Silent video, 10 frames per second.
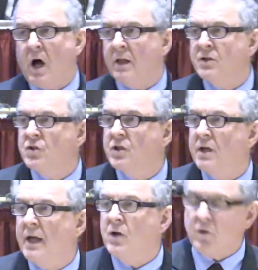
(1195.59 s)
college
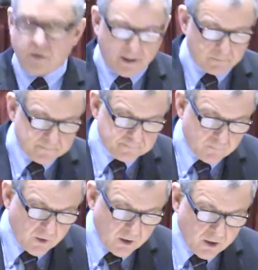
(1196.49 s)
and career.
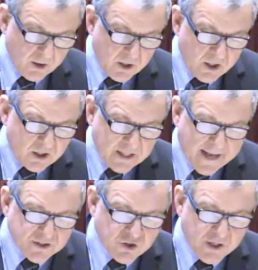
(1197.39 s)

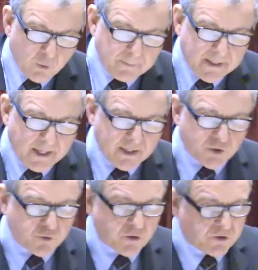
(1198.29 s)
Last year, we began
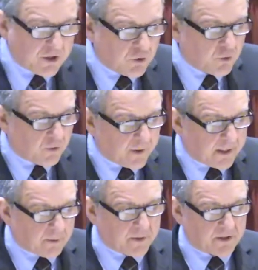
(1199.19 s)
introducing new
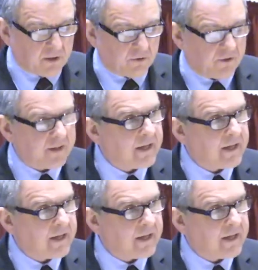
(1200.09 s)
curriculum materials in